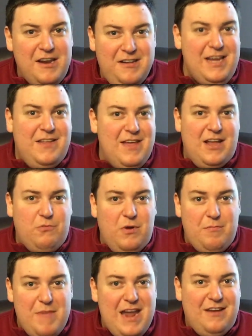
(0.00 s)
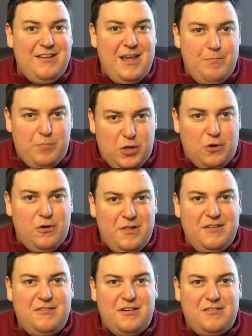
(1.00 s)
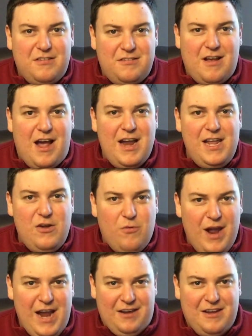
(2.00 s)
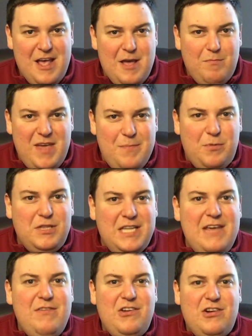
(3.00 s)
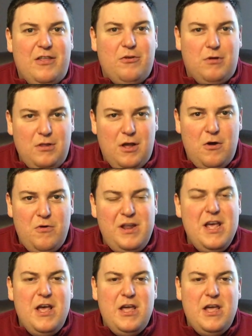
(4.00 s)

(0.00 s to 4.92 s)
and indeed, that's what makes a pluralistic society great. People leave each other alone.